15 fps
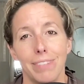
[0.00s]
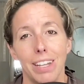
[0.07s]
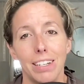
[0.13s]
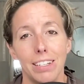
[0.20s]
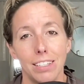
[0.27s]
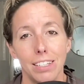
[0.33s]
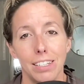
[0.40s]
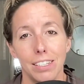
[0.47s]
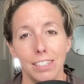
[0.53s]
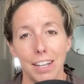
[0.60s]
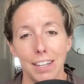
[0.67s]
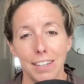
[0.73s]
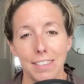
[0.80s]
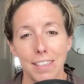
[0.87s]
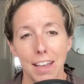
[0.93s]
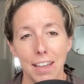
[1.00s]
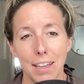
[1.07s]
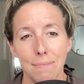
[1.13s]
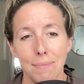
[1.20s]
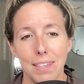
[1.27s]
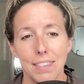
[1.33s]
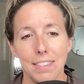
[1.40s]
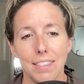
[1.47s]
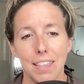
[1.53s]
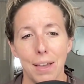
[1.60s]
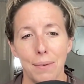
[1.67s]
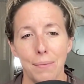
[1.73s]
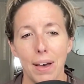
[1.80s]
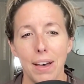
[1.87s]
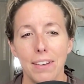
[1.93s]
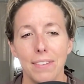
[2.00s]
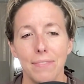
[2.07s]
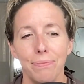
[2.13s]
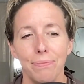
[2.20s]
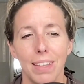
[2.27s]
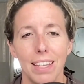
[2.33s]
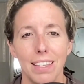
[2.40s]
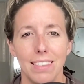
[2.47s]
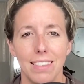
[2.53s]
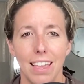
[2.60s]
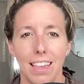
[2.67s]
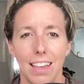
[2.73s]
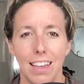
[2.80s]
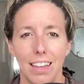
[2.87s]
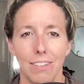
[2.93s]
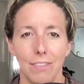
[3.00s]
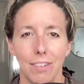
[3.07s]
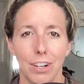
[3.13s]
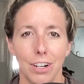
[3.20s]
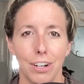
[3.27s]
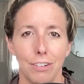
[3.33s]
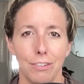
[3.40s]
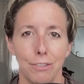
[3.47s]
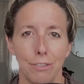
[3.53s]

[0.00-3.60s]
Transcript: Until next time, stay well and stay ahead of the curve.